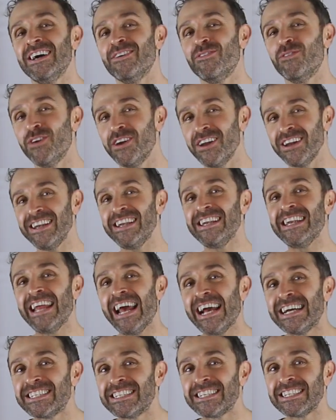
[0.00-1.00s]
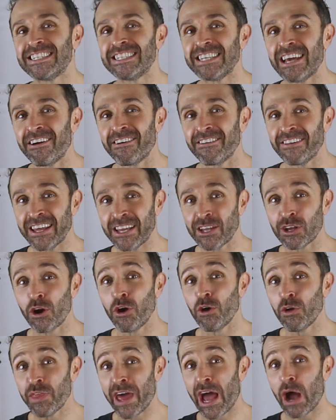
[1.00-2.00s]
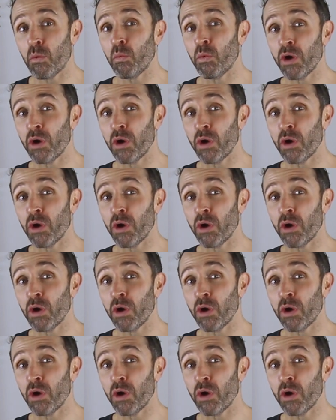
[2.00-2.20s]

wouldn't necessarily go that